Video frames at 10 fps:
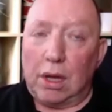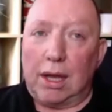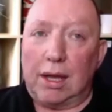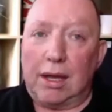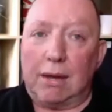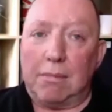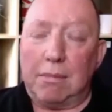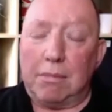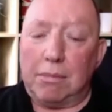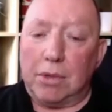
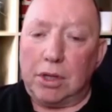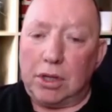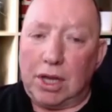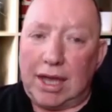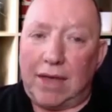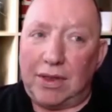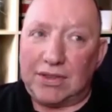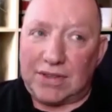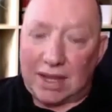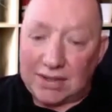um, you get
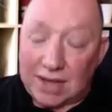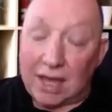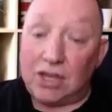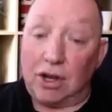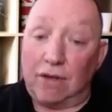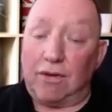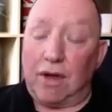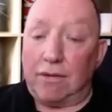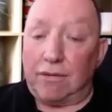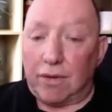this sensation of
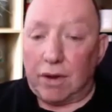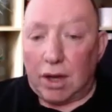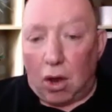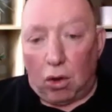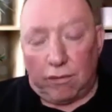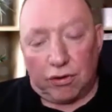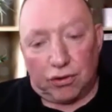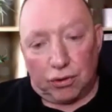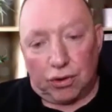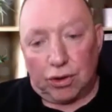of all of a
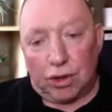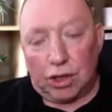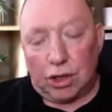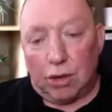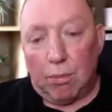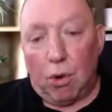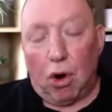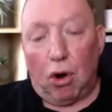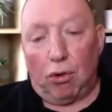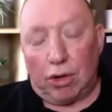sudden you're
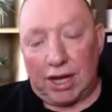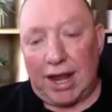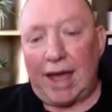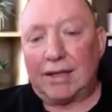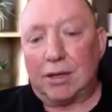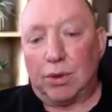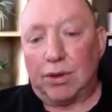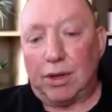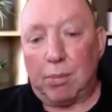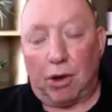more connected
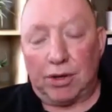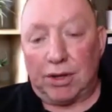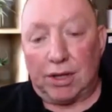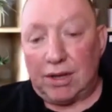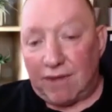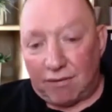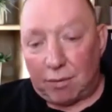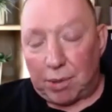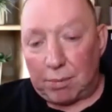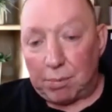with your body than you've ever
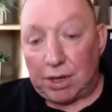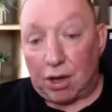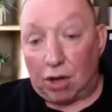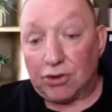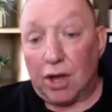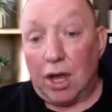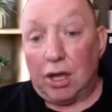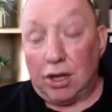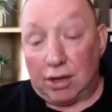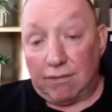been because
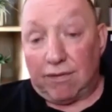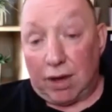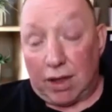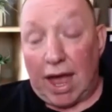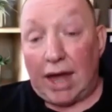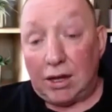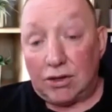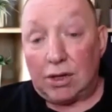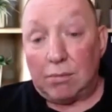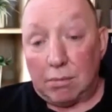you can feel that
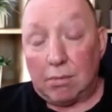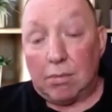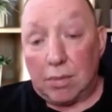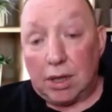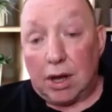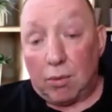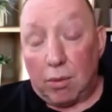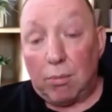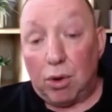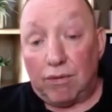energy, you know,
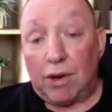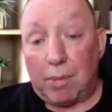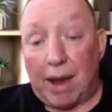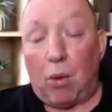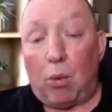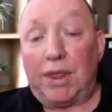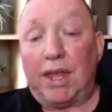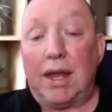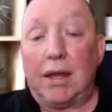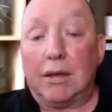moving about within it.